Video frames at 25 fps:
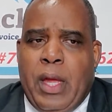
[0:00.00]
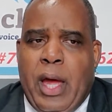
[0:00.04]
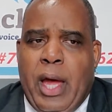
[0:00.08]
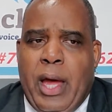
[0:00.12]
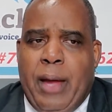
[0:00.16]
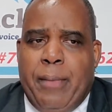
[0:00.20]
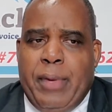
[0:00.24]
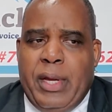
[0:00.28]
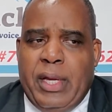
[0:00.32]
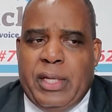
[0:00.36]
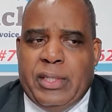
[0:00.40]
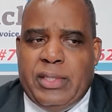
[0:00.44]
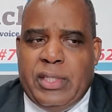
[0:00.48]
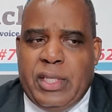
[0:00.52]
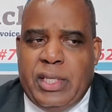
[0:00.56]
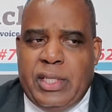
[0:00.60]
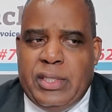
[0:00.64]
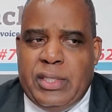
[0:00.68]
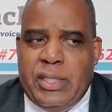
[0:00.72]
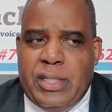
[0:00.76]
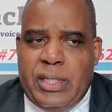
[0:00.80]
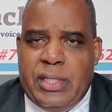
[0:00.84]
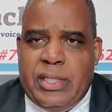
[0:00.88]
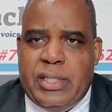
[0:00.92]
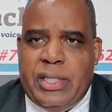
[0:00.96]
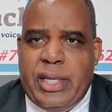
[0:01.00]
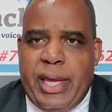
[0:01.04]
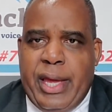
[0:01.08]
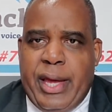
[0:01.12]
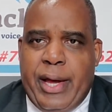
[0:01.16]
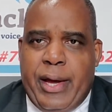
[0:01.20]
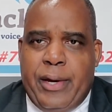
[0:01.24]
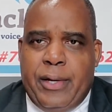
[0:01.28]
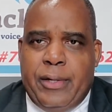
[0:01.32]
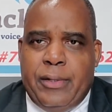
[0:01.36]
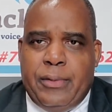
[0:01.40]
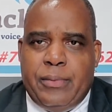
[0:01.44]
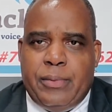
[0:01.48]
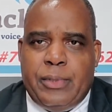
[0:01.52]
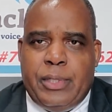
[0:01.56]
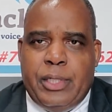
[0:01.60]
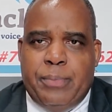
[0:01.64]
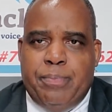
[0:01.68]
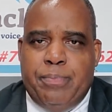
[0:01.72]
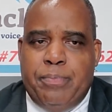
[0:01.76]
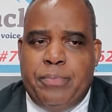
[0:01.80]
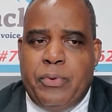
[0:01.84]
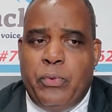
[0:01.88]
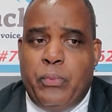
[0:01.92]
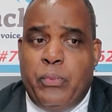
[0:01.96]
I mean, it's easy to tell.
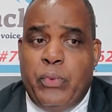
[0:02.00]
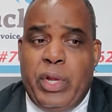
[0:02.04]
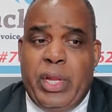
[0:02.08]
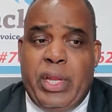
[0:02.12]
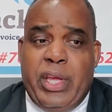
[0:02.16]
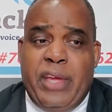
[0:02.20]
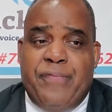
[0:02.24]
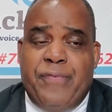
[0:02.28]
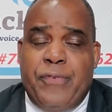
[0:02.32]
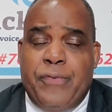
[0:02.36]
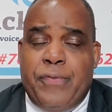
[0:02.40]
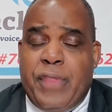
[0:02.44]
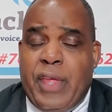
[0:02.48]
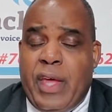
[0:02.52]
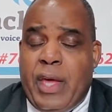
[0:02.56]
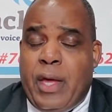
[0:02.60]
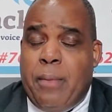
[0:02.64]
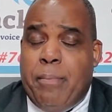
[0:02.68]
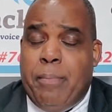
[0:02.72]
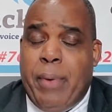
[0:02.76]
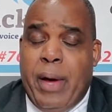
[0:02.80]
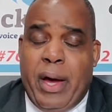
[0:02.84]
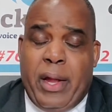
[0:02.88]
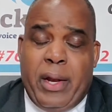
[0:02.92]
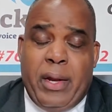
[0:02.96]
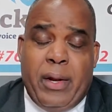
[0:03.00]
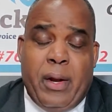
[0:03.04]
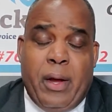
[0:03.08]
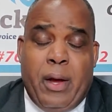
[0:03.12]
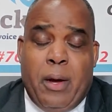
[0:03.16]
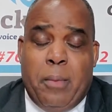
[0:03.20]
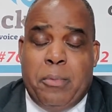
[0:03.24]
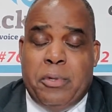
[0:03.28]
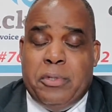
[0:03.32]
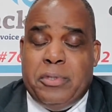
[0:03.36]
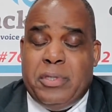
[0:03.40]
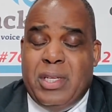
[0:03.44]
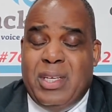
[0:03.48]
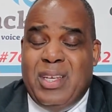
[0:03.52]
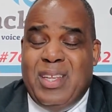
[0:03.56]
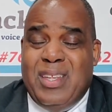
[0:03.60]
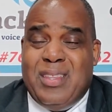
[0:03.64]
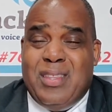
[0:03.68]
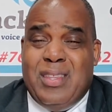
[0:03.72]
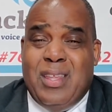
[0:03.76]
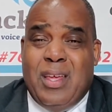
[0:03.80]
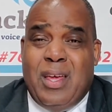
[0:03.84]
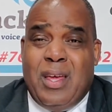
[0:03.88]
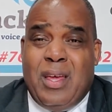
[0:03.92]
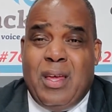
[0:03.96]
Really, if you think about it, almost
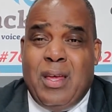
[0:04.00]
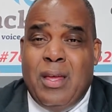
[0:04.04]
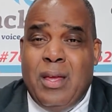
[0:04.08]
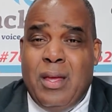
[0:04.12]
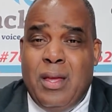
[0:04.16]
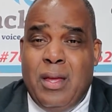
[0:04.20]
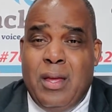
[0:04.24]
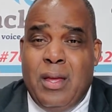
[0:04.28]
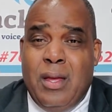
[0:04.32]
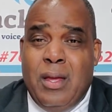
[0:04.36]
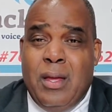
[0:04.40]
anything